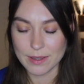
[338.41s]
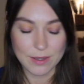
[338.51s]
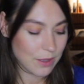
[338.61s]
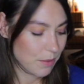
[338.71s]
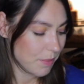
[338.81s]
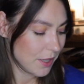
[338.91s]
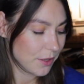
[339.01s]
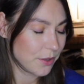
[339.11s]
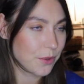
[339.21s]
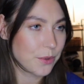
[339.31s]
It's compared
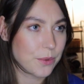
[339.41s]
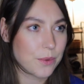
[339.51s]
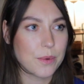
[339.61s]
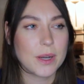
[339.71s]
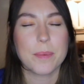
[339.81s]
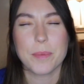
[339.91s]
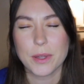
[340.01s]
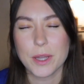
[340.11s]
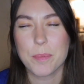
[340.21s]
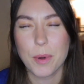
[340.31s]
to
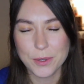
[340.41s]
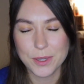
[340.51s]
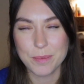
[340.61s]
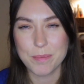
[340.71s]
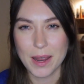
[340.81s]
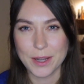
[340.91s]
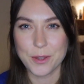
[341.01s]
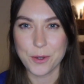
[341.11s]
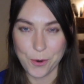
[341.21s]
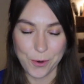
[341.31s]
Hypnotic Poison by
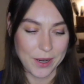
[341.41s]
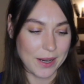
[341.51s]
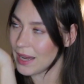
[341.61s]
Dior.